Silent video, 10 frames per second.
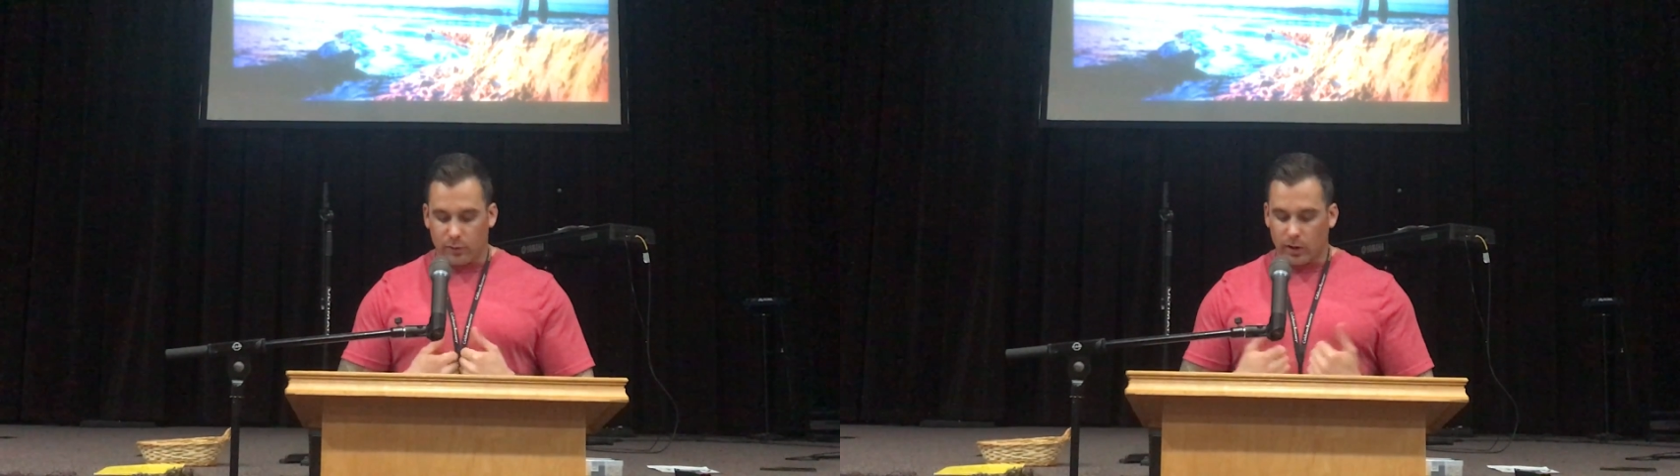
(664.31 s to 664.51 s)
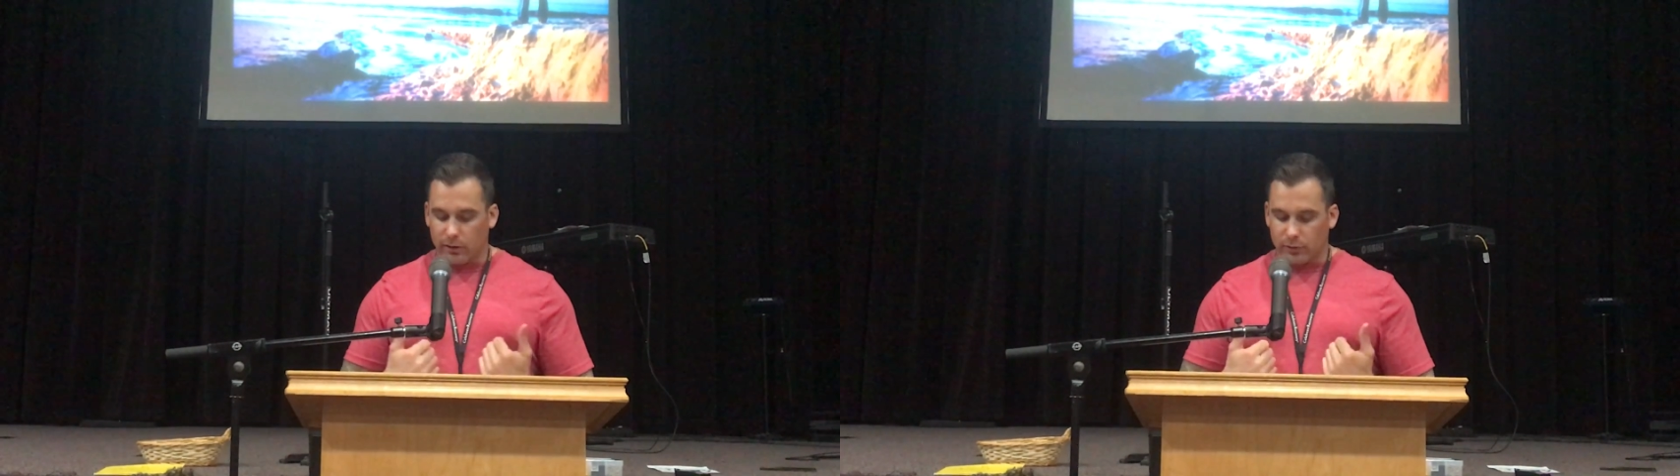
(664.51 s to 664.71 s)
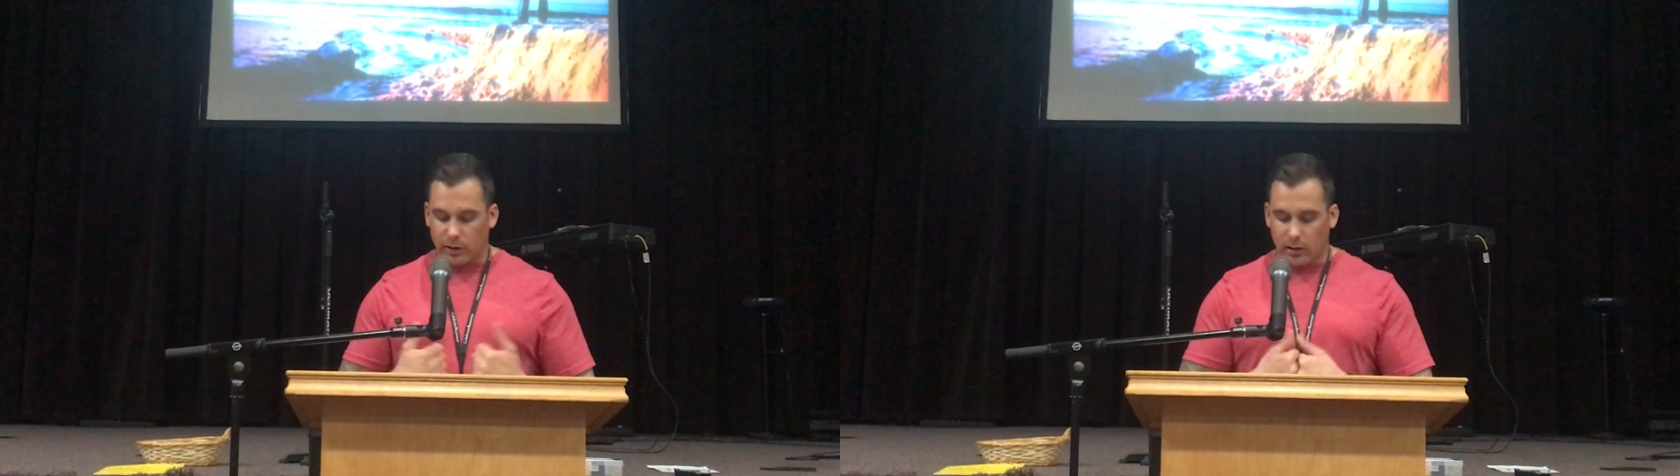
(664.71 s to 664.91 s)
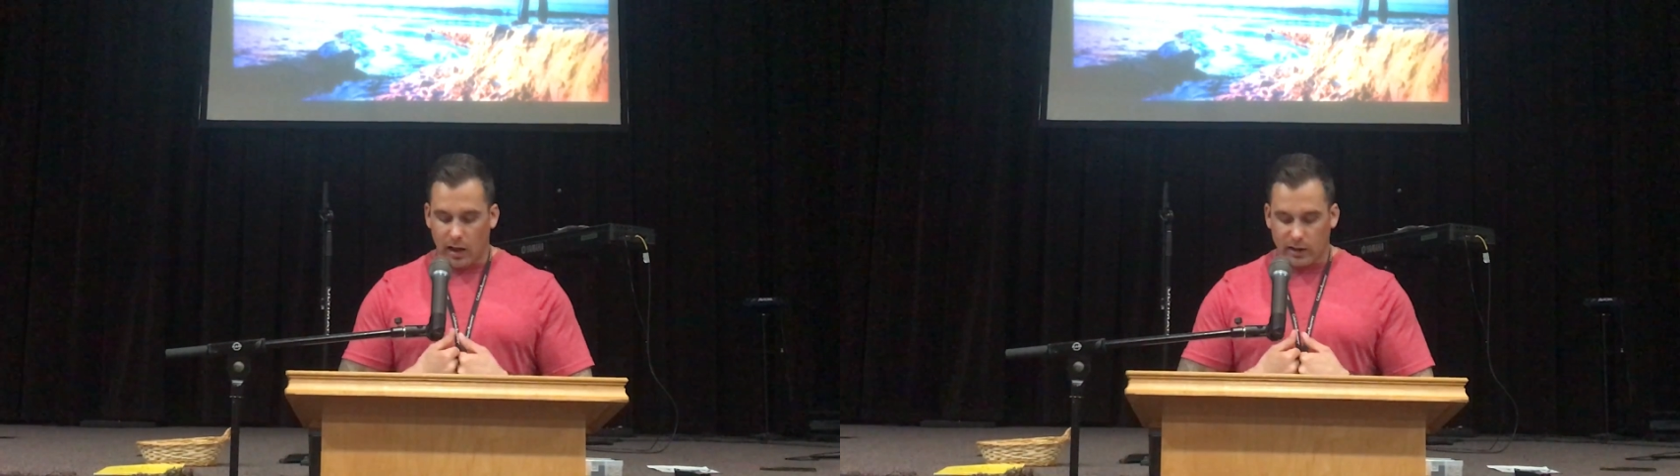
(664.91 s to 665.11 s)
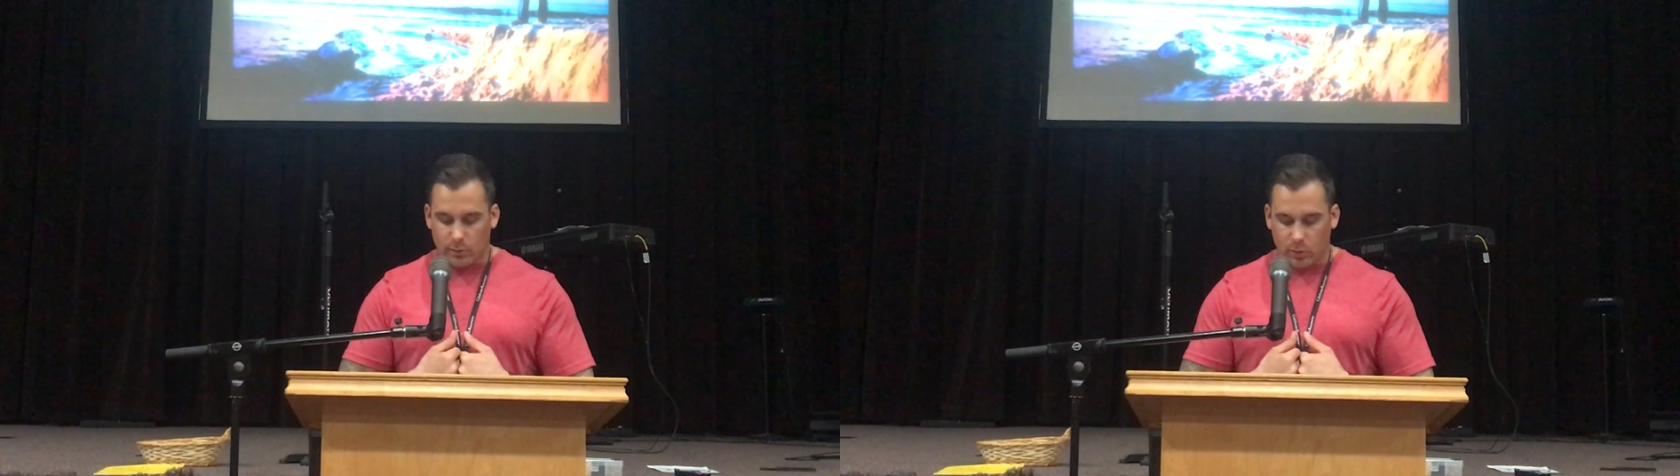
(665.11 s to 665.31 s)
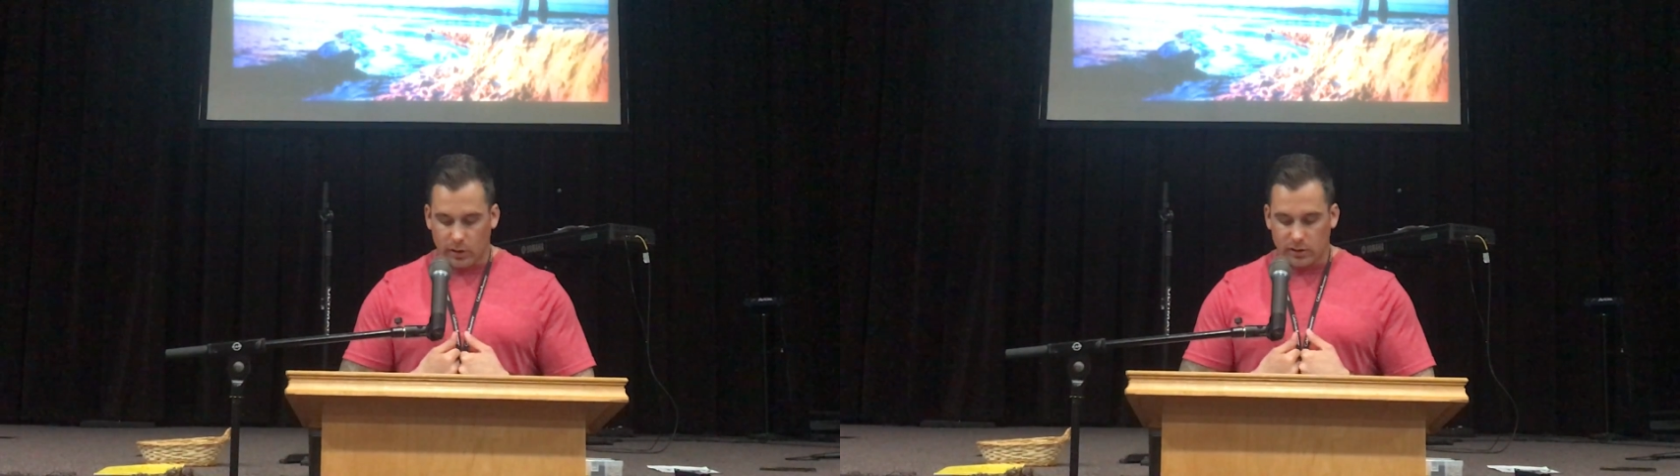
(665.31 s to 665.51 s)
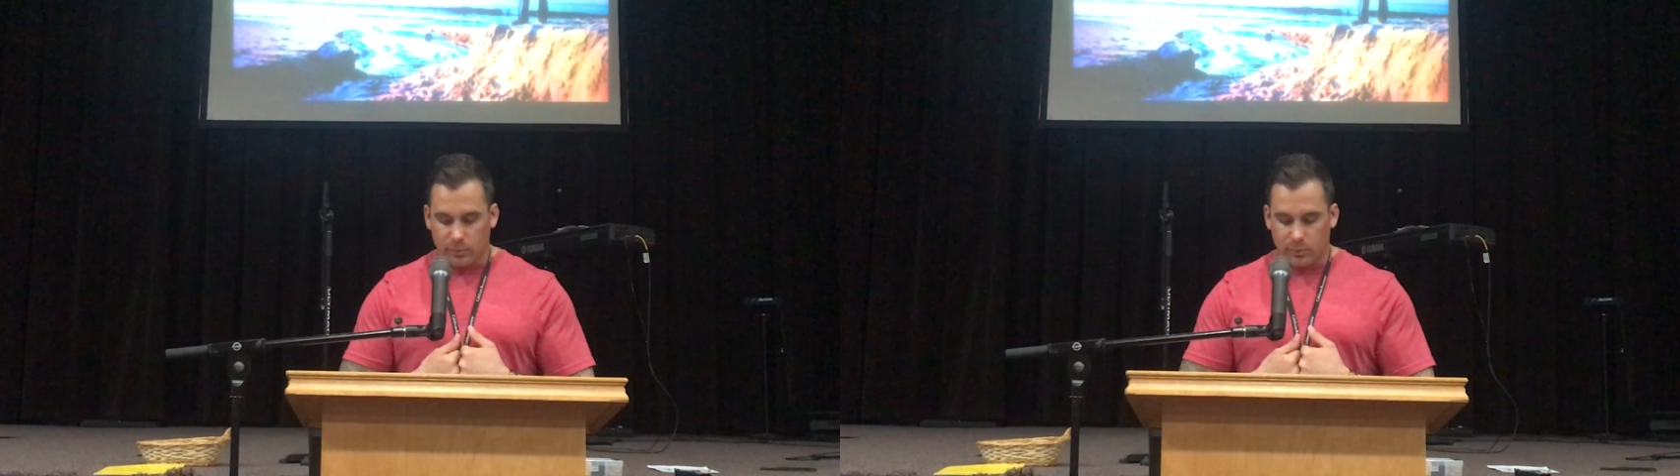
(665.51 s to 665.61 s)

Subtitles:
work at 3 o'clock in the morning to